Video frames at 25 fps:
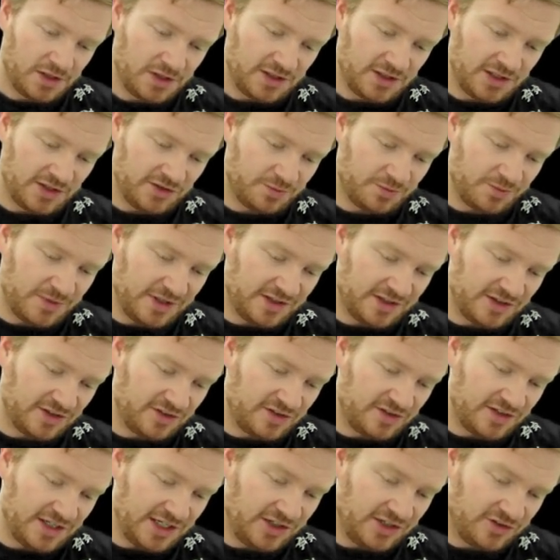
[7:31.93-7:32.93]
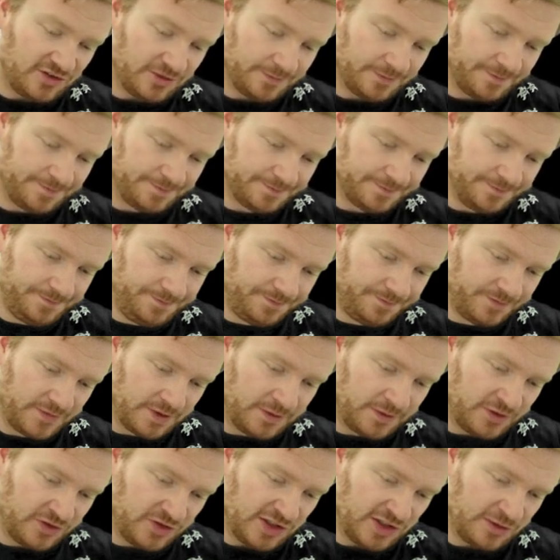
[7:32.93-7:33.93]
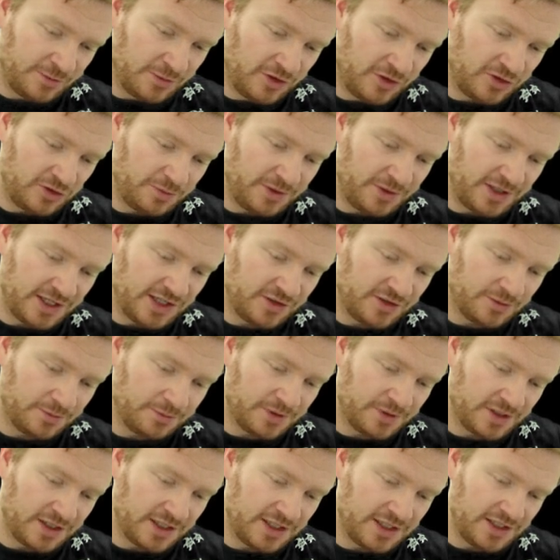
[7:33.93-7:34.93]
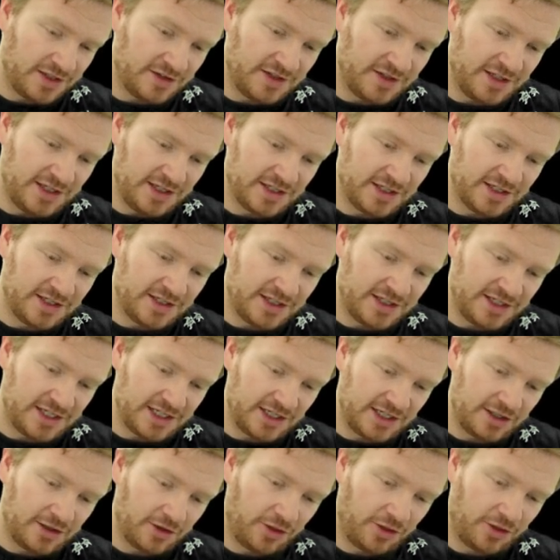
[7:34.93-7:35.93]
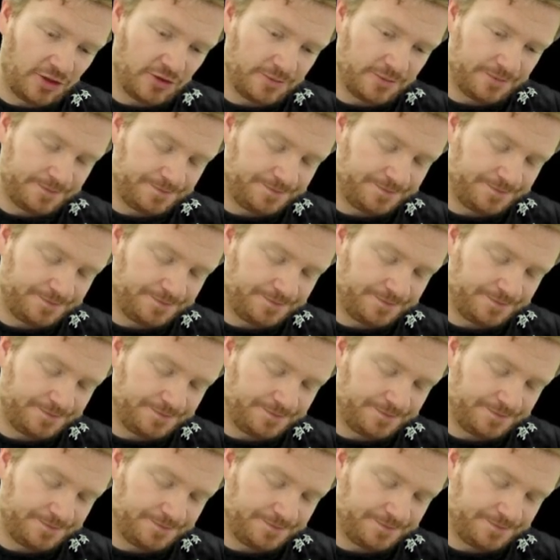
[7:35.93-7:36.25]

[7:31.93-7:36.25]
Let's make this neat. I'm going to say it's multiplied by the length